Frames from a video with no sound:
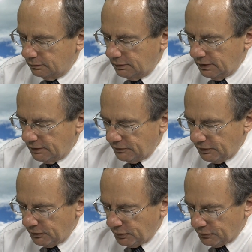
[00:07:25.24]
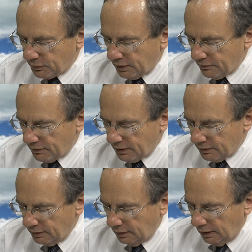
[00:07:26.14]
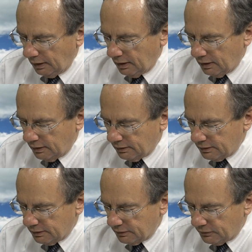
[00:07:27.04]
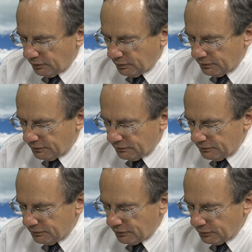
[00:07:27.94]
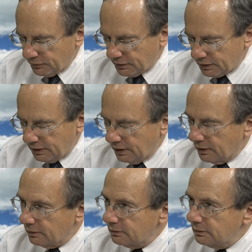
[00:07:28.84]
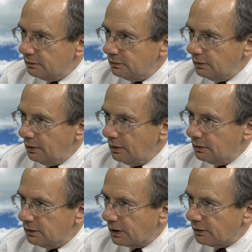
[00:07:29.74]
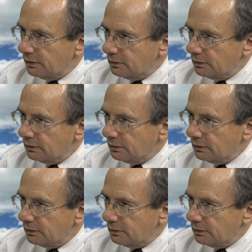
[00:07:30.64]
He was quite a fighter, and so was Dickie Eklund.